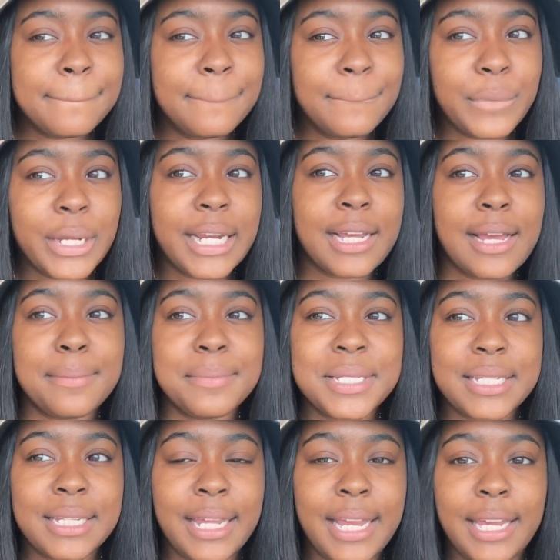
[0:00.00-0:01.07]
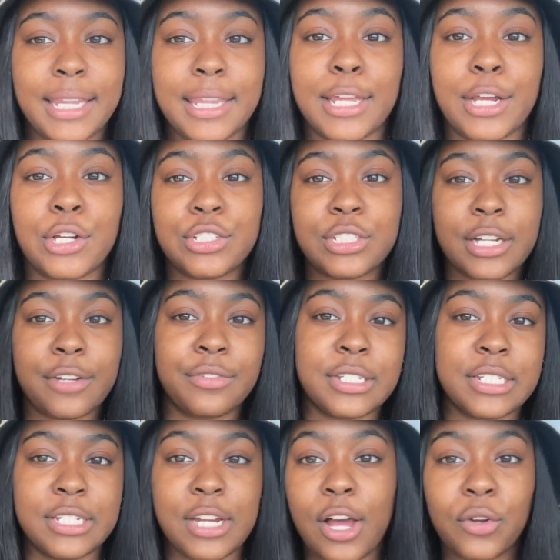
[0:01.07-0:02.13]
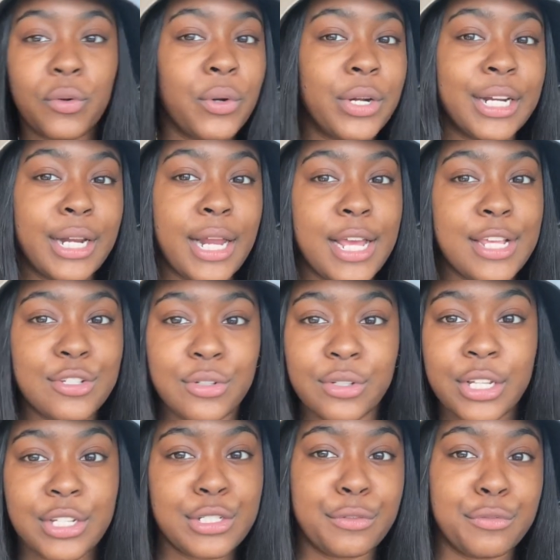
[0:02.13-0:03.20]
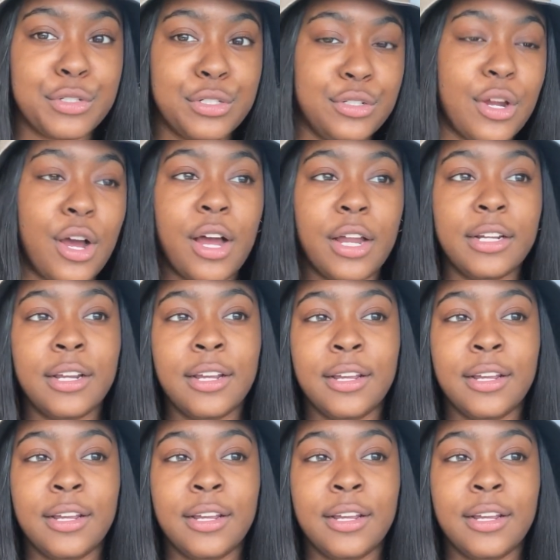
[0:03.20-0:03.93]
when it comes to like their stuff is not organized or their stuff is not